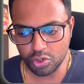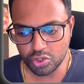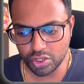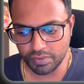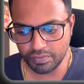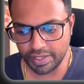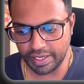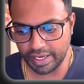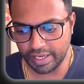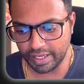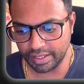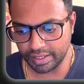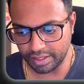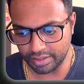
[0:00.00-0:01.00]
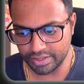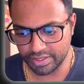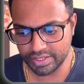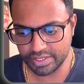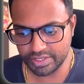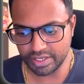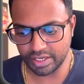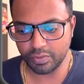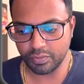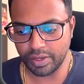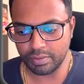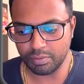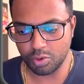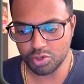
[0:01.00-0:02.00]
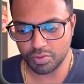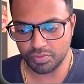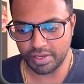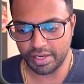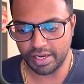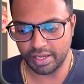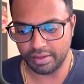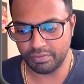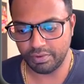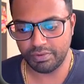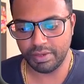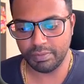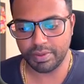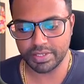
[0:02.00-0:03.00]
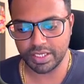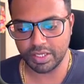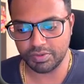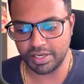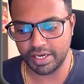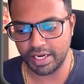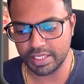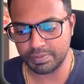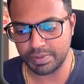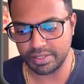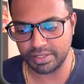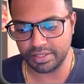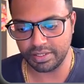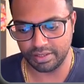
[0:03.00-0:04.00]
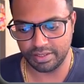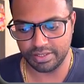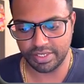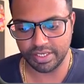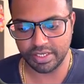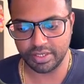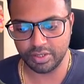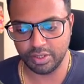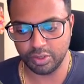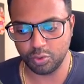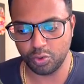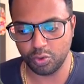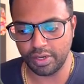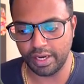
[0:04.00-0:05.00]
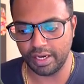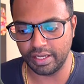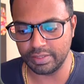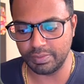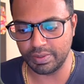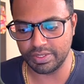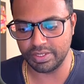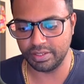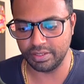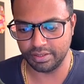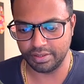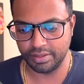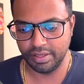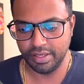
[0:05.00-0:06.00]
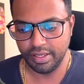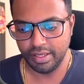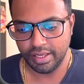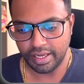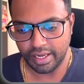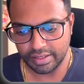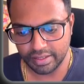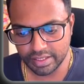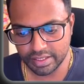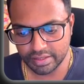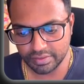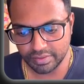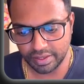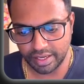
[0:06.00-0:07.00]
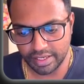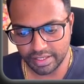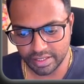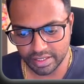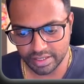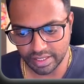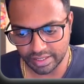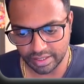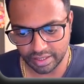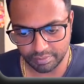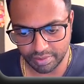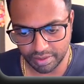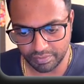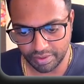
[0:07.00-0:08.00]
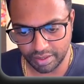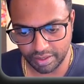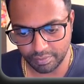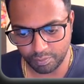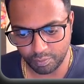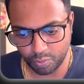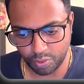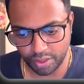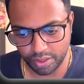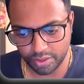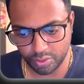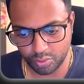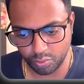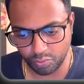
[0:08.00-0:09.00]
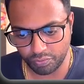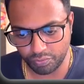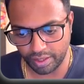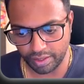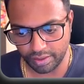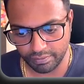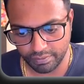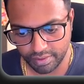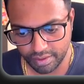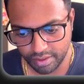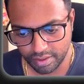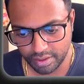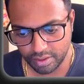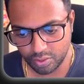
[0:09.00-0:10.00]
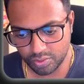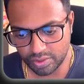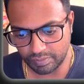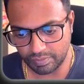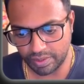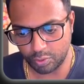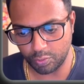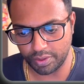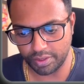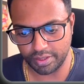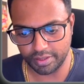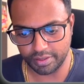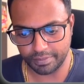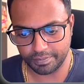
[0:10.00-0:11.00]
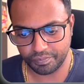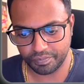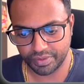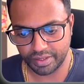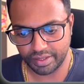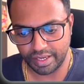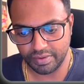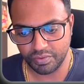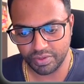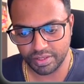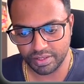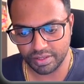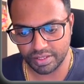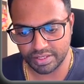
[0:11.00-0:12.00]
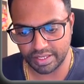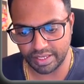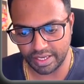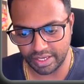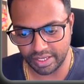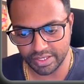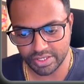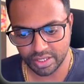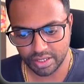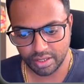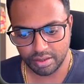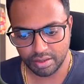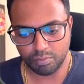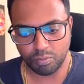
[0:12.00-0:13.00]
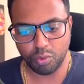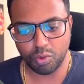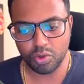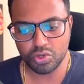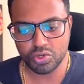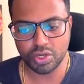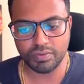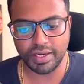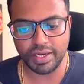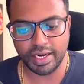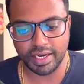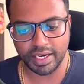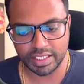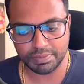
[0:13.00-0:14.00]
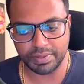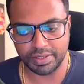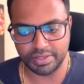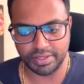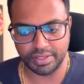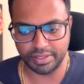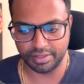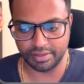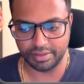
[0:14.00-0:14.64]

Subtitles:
of the data here, this is the chunk where most of the data, 50% of the data is present here, the chunk, the core data is present here, and this ranges I think between 0.25 somewhere over here, right? Within this range, most of the data is present here,